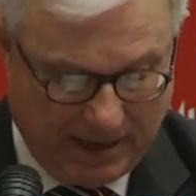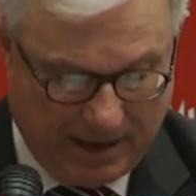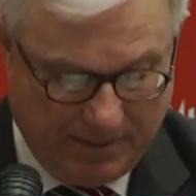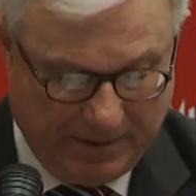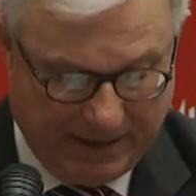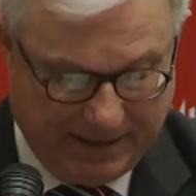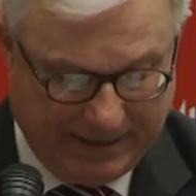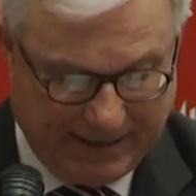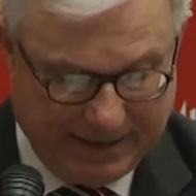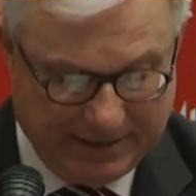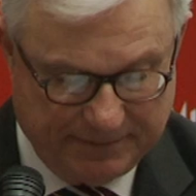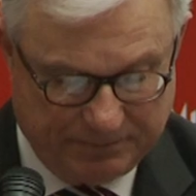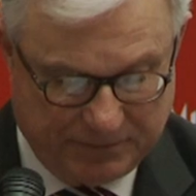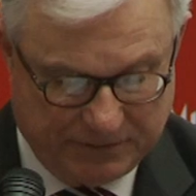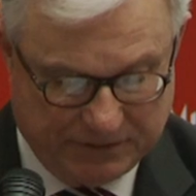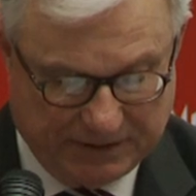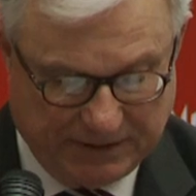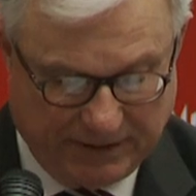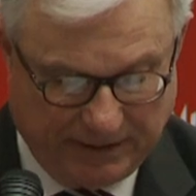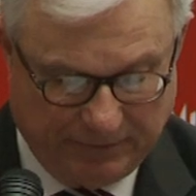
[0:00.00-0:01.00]
About
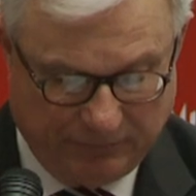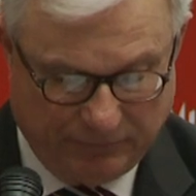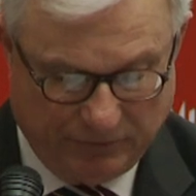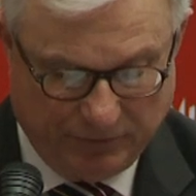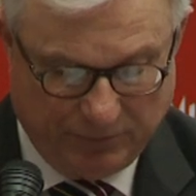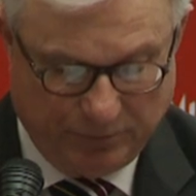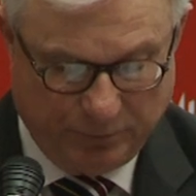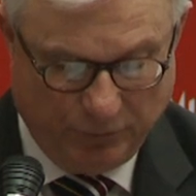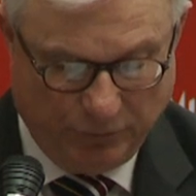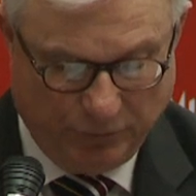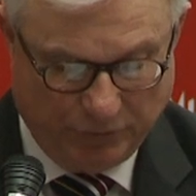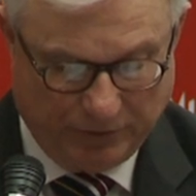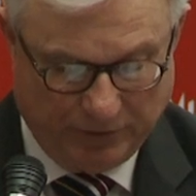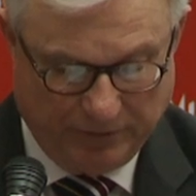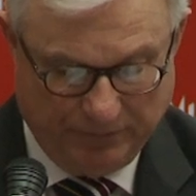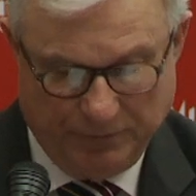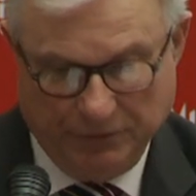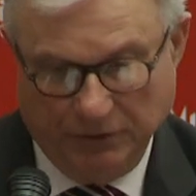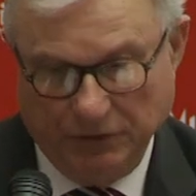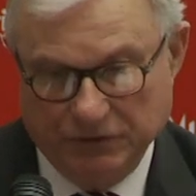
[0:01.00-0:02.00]
8% report
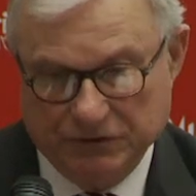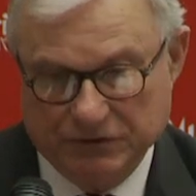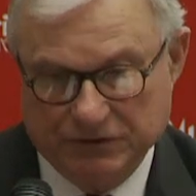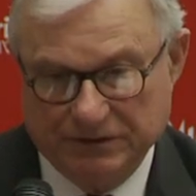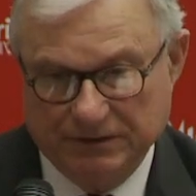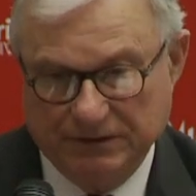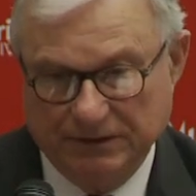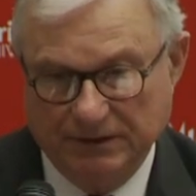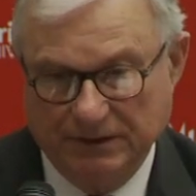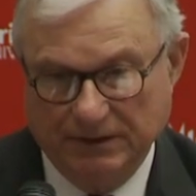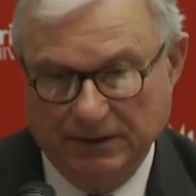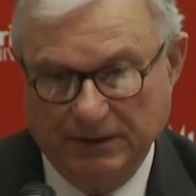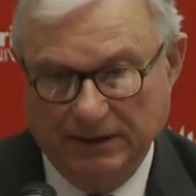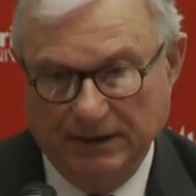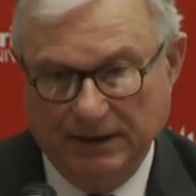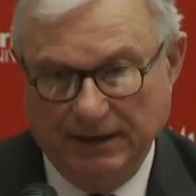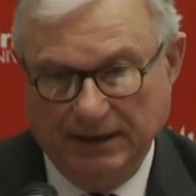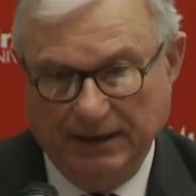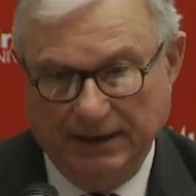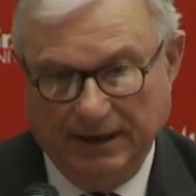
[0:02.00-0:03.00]
abuse
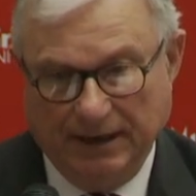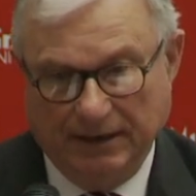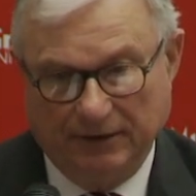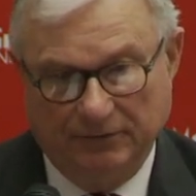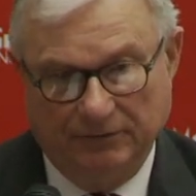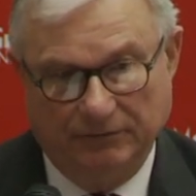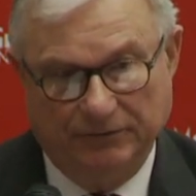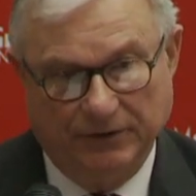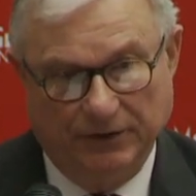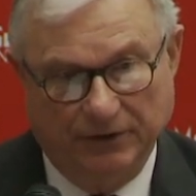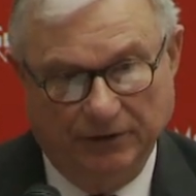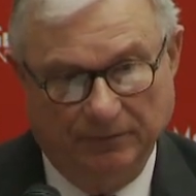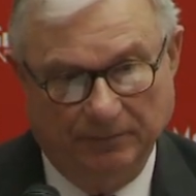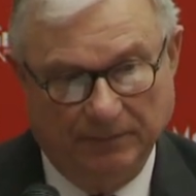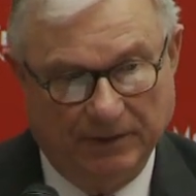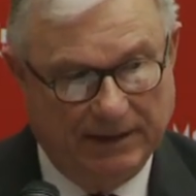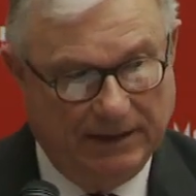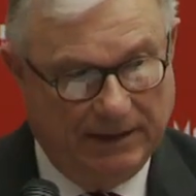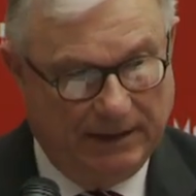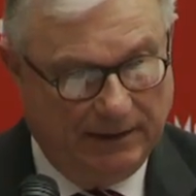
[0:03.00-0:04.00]
in
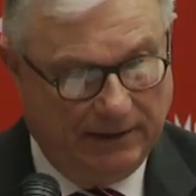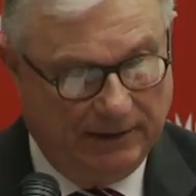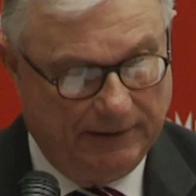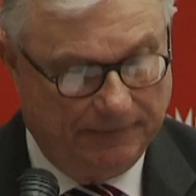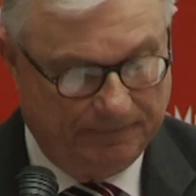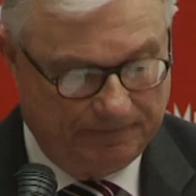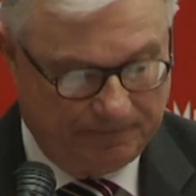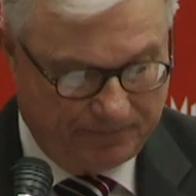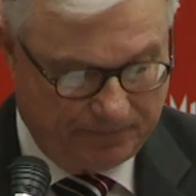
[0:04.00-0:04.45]
out-of-home care.